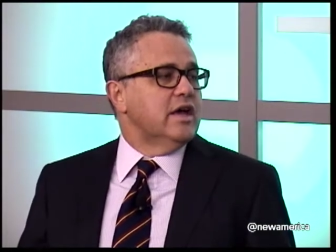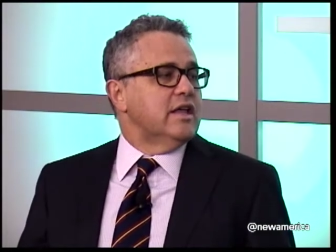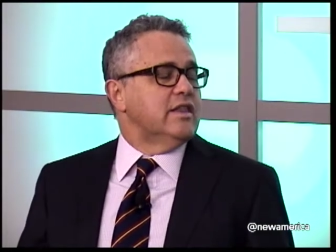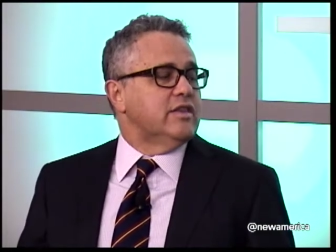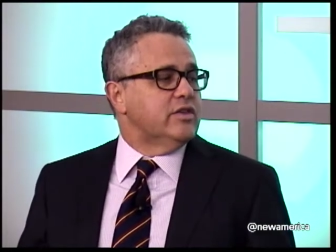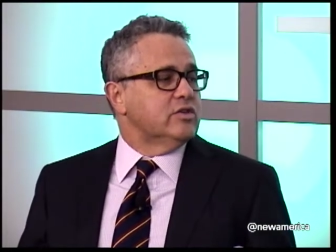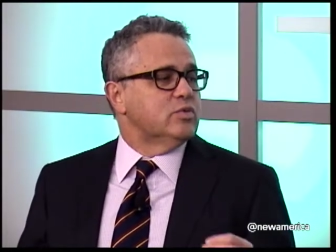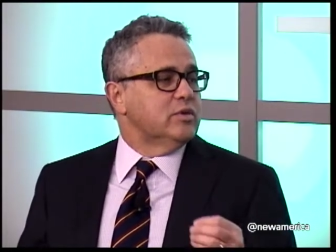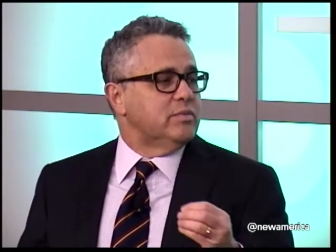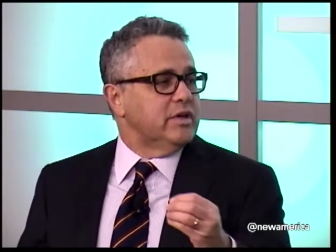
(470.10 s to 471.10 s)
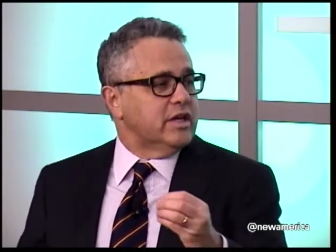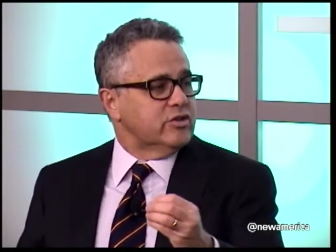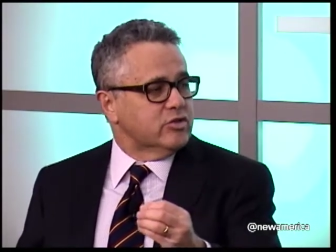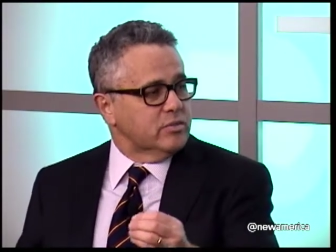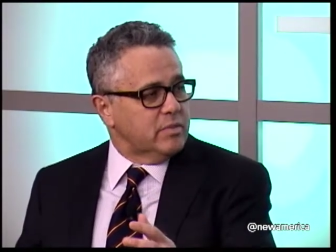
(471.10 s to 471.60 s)
that this would be a
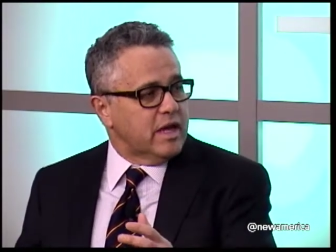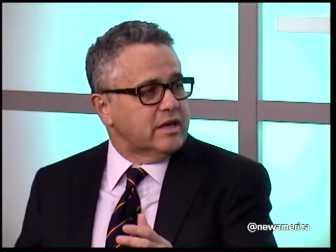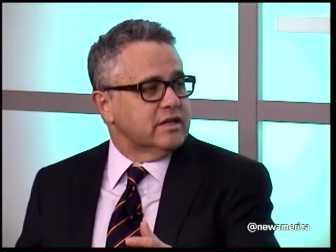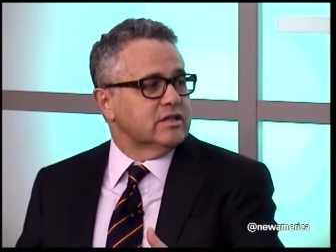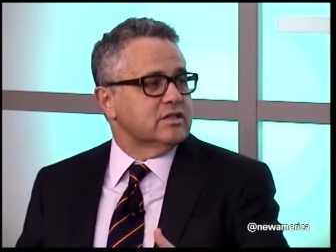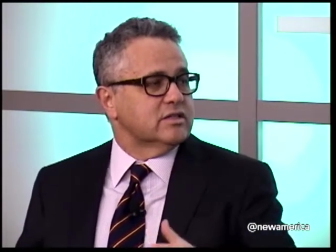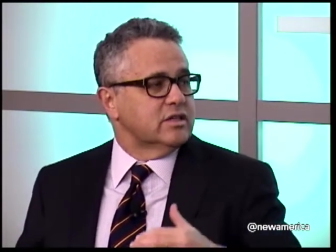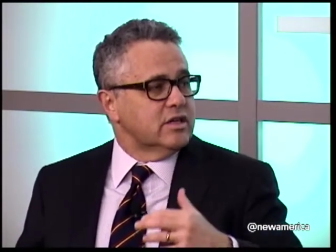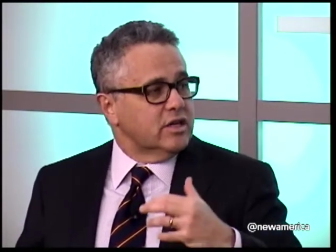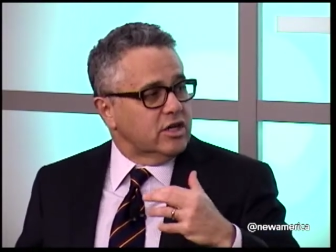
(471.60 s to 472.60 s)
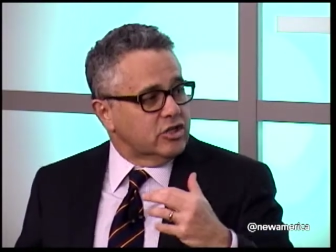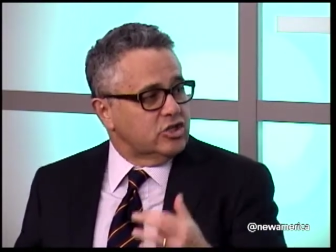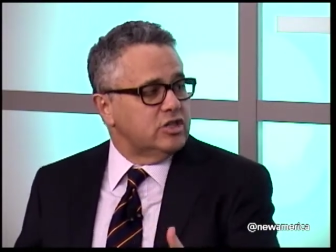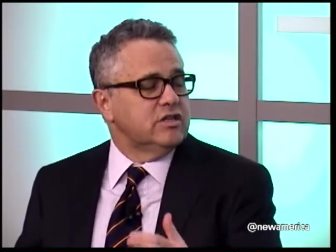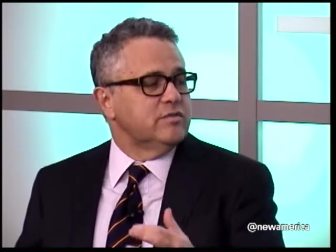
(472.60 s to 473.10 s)
tremendous
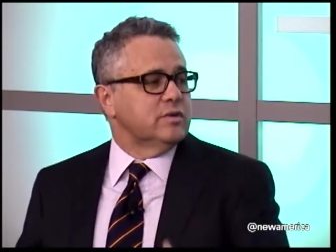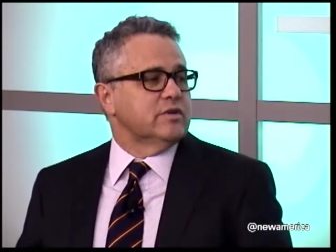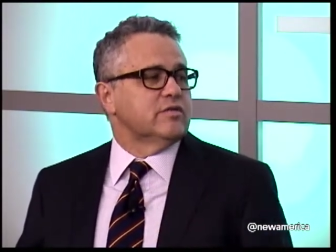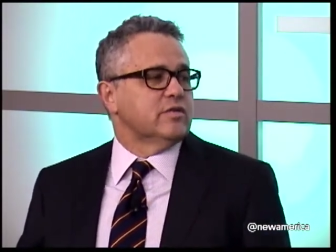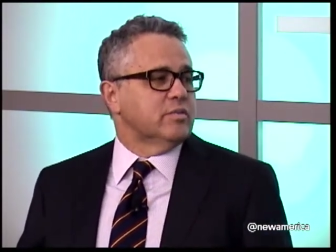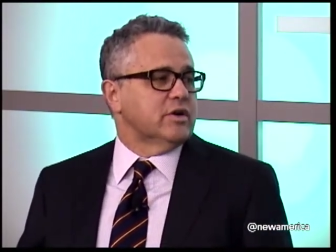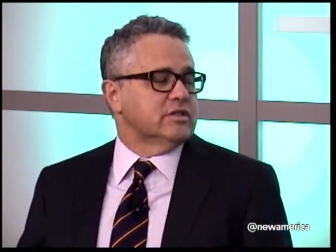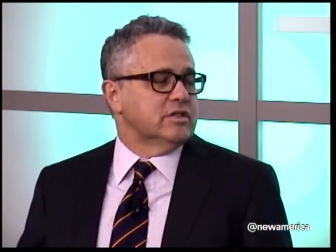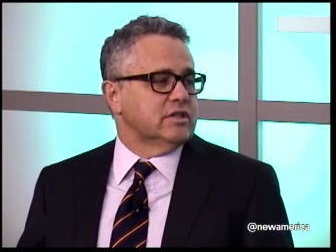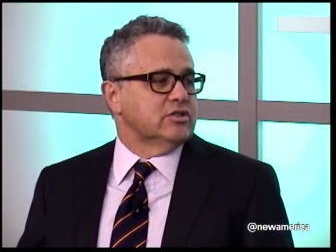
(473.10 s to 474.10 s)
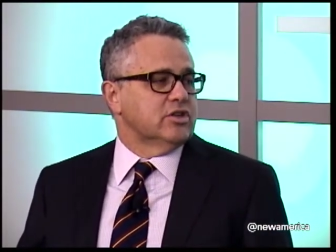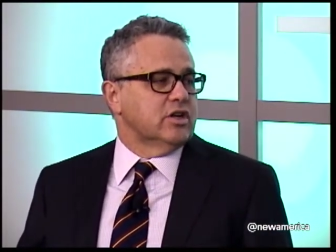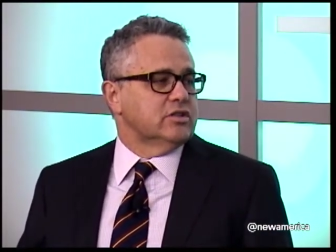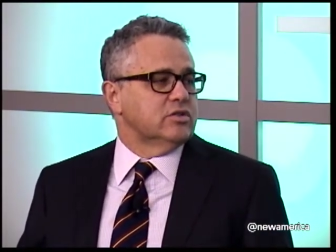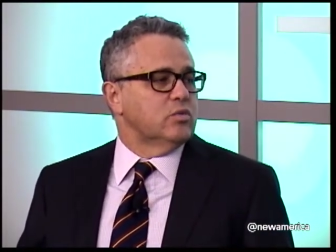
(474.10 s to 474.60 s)
achievement for President
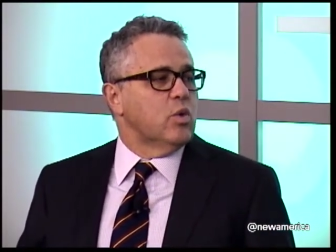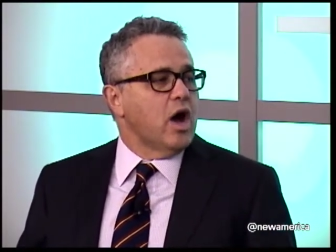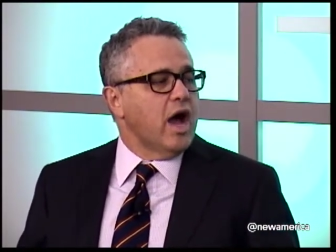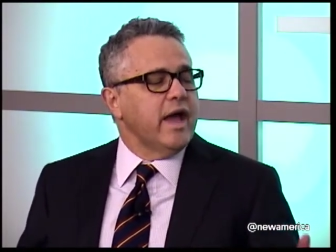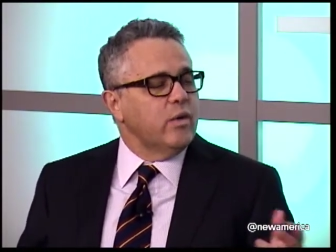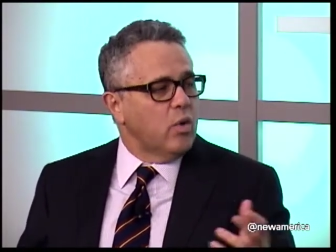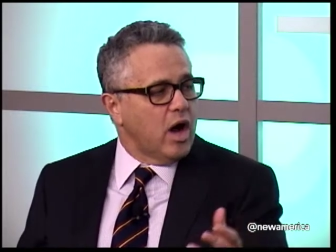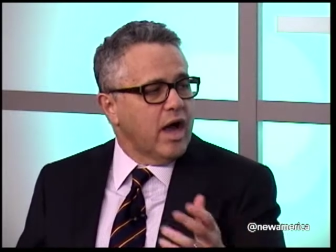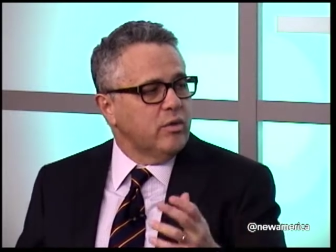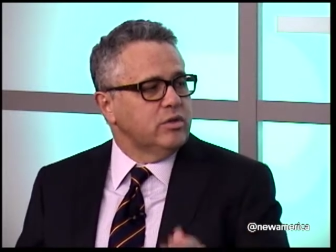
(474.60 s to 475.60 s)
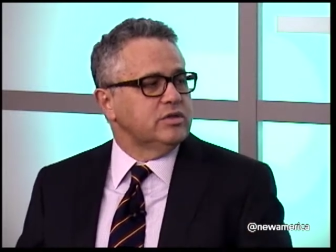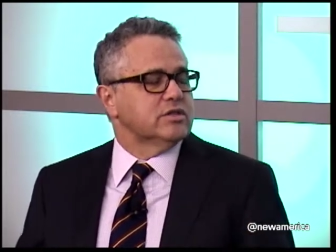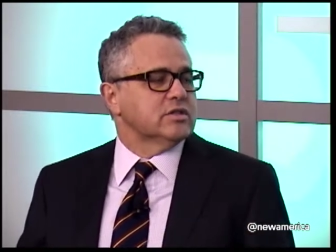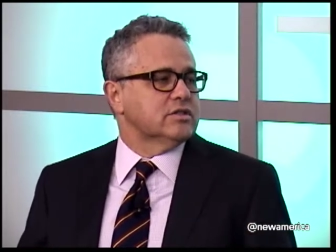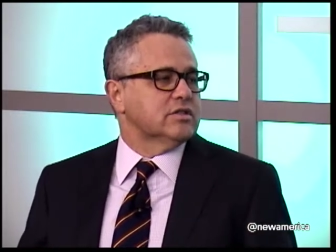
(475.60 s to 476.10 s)
Johnson. Why would
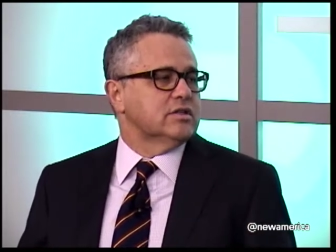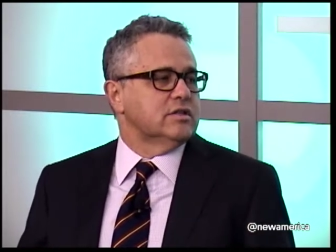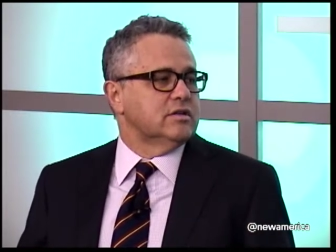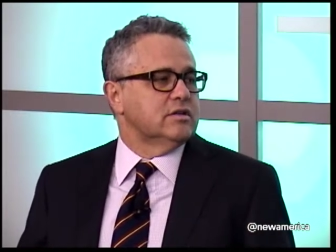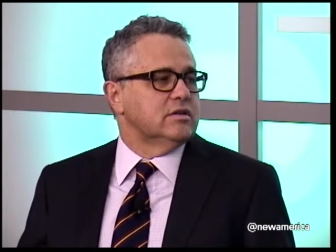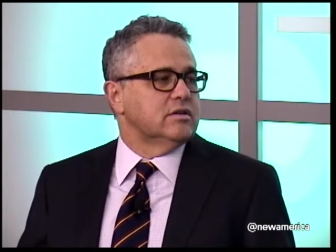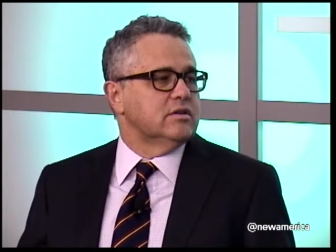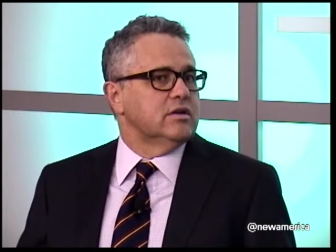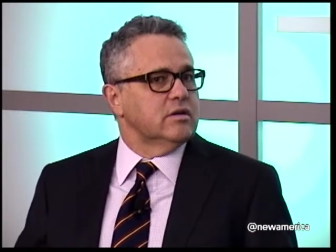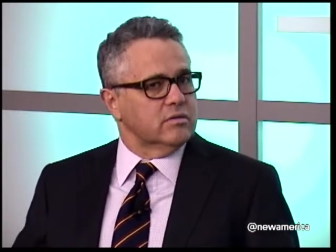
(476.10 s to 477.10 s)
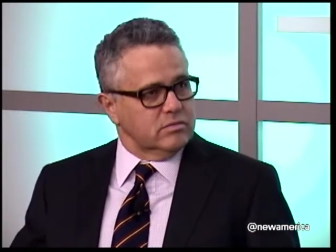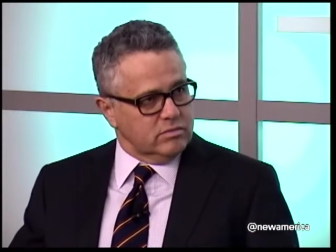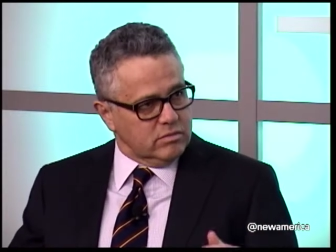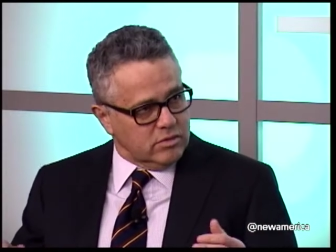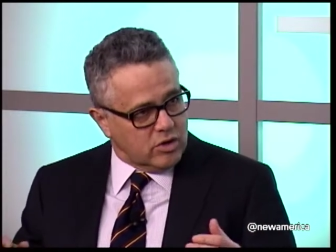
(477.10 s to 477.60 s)
Dirksen, you know,
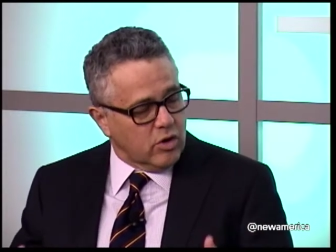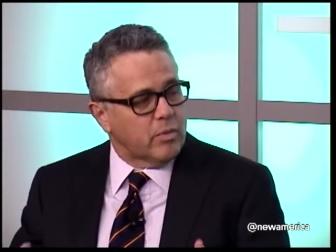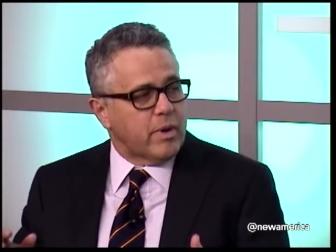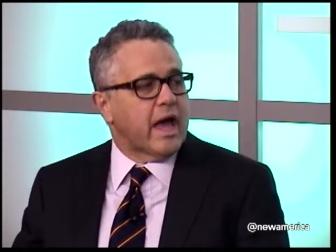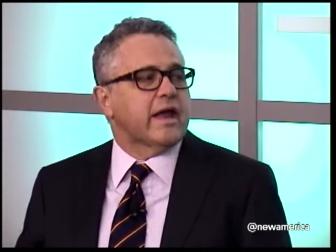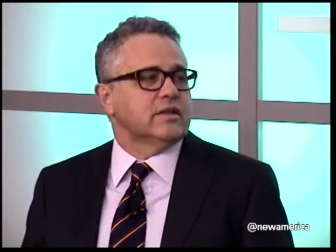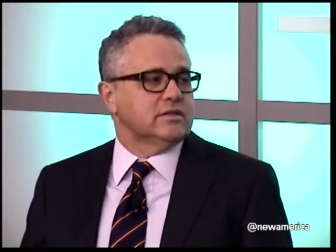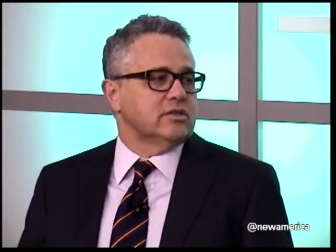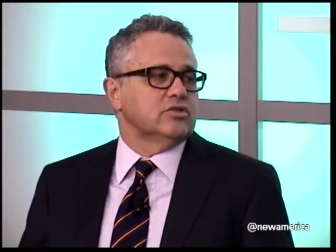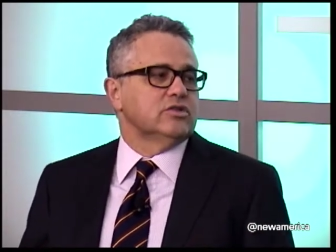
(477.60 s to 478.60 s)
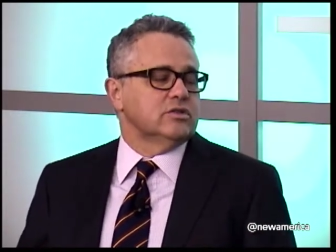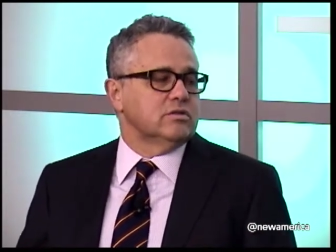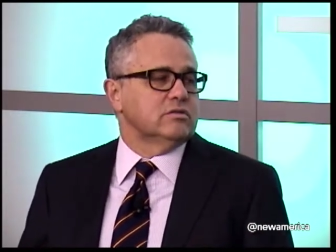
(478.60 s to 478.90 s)
go to bat in such a